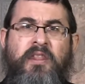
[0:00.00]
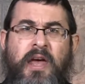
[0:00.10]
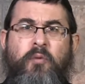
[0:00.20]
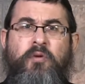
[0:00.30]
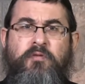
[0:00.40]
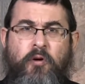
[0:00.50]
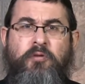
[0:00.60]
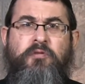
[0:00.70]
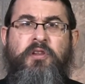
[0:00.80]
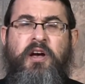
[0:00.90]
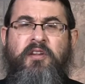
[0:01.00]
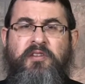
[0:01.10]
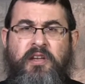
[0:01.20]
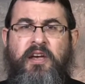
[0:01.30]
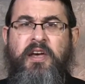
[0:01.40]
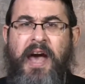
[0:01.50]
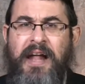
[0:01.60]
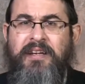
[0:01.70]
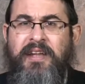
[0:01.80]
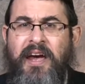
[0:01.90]
they would vote for the Hasidic
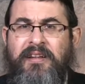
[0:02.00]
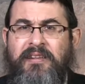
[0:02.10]
candidate,